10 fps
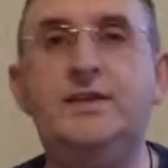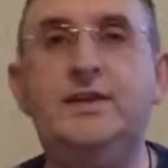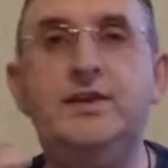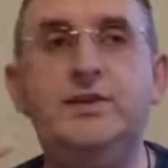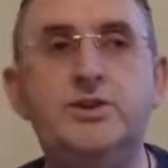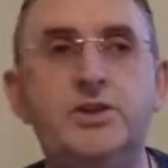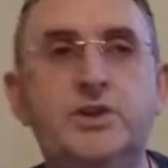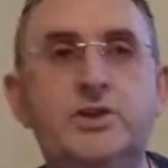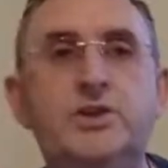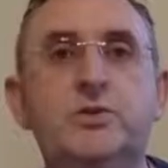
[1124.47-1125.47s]
in
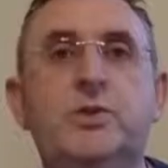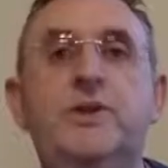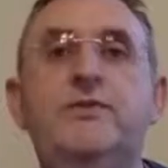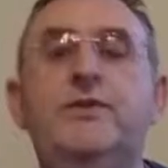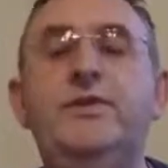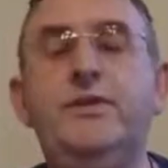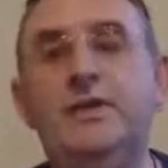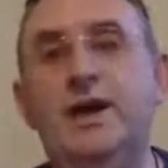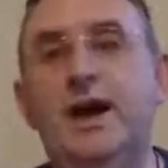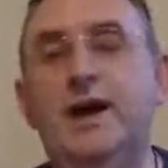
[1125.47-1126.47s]
conjunction with
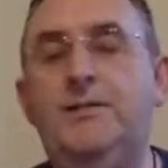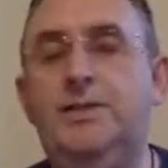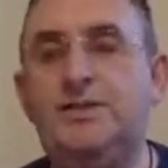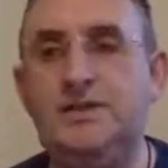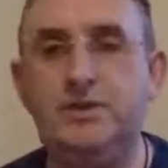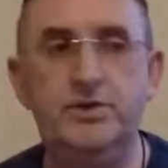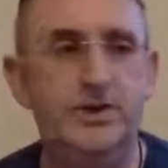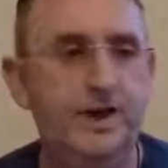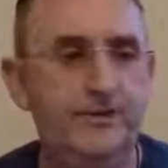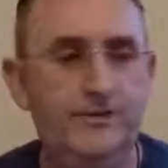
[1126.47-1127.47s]
everything that happens in your
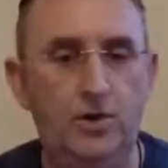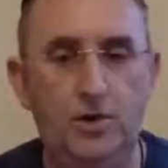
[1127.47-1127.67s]
life,